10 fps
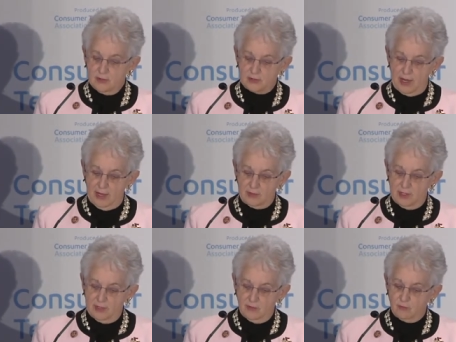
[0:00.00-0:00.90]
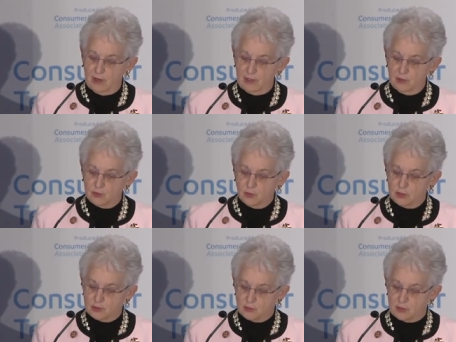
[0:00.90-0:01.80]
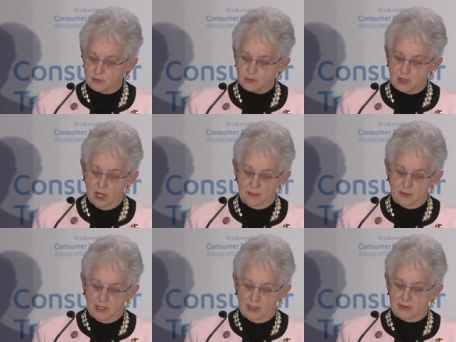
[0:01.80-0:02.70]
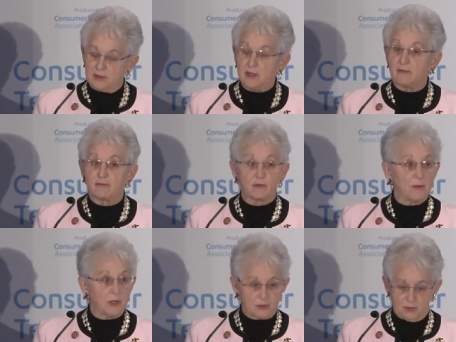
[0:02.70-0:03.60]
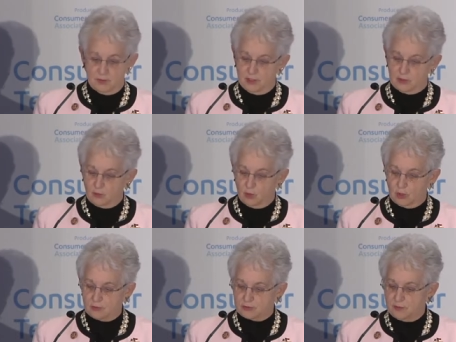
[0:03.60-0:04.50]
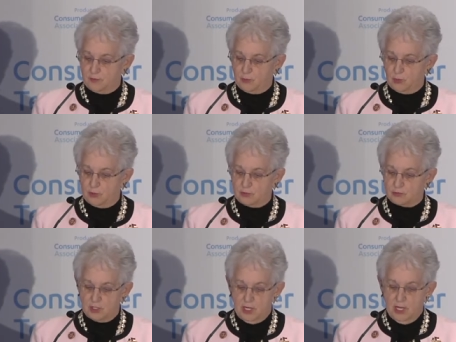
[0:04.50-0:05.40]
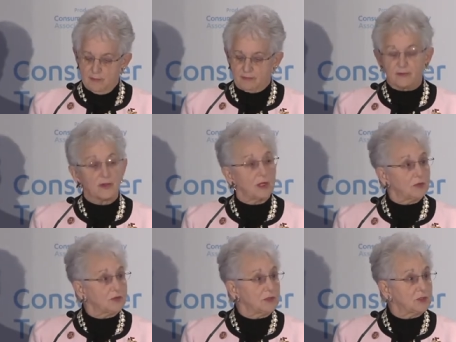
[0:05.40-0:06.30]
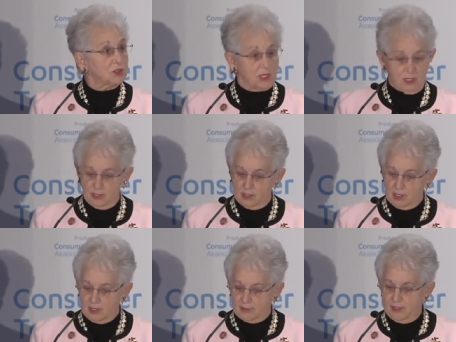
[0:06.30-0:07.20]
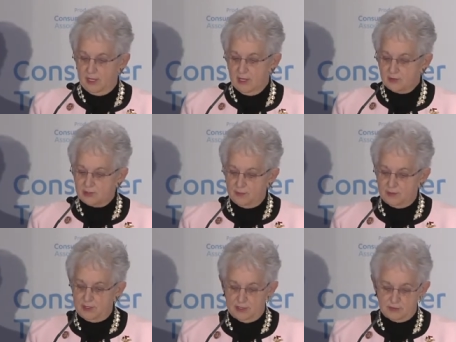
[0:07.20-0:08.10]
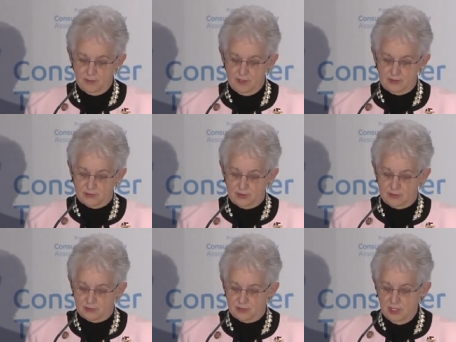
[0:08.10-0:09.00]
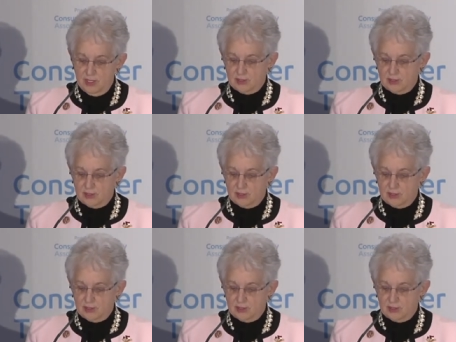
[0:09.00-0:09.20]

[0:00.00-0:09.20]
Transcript: This outdated regulatory structure is complicated enough for most American workers and employers, but for those in the sharing economy, simply doesn't make sense.